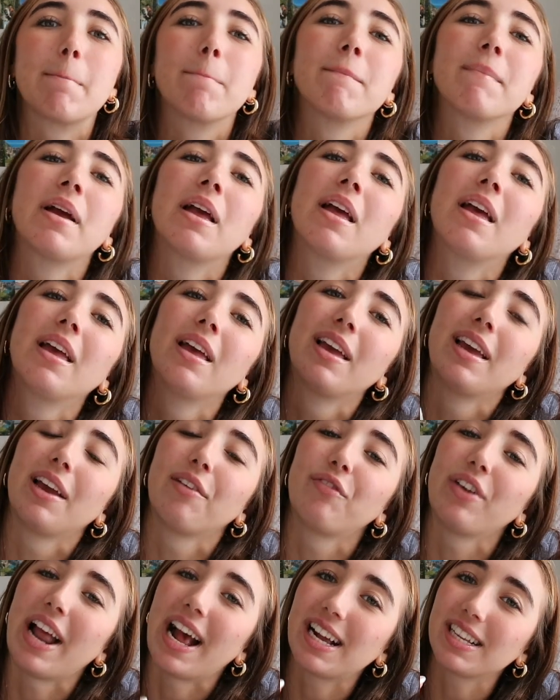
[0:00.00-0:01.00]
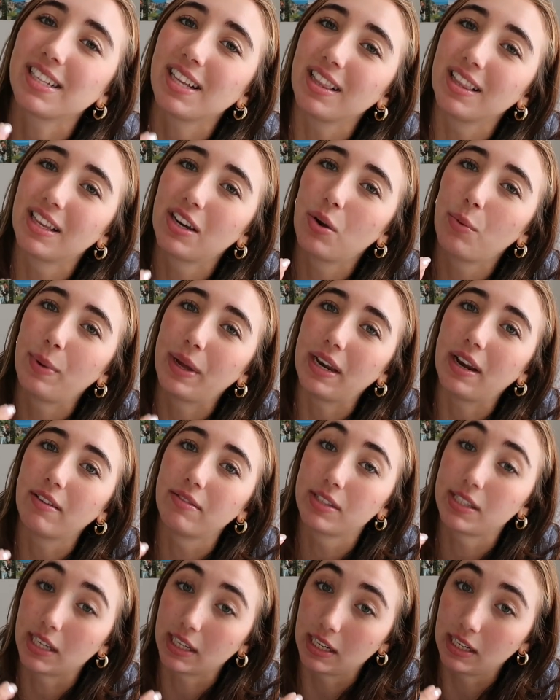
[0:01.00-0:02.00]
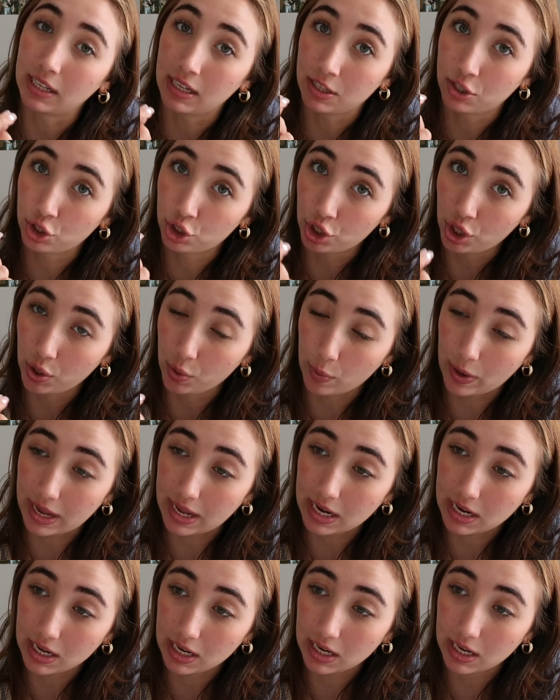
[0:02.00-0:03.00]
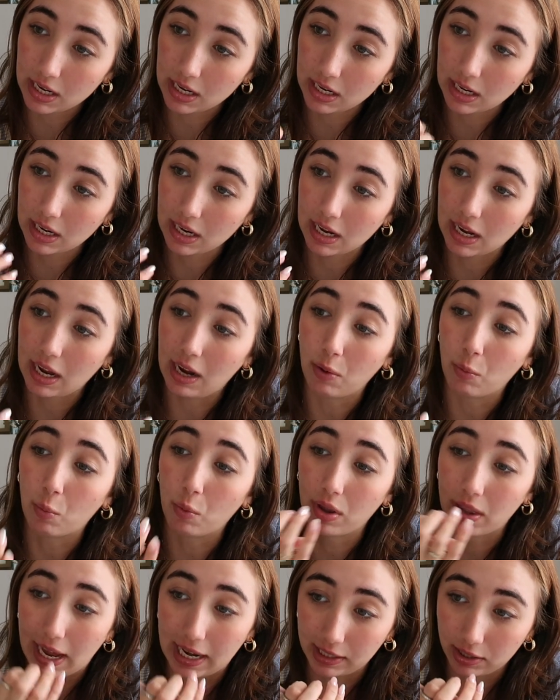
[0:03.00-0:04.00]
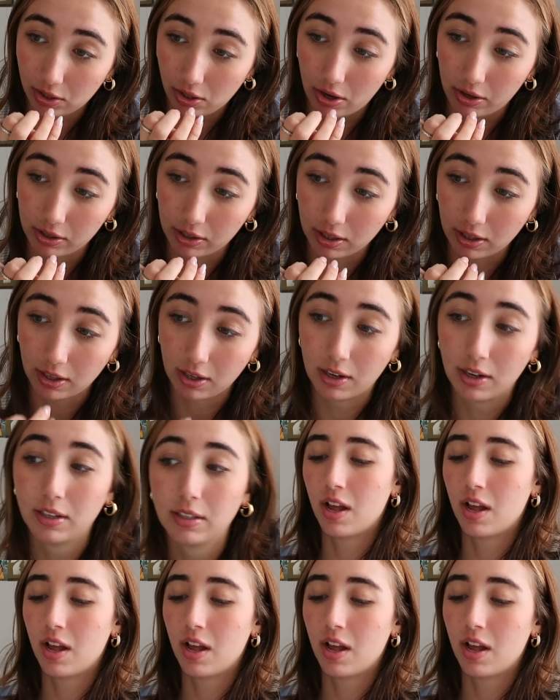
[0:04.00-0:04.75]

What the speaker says: if it has a little bit of stickiness to it, it will last longer.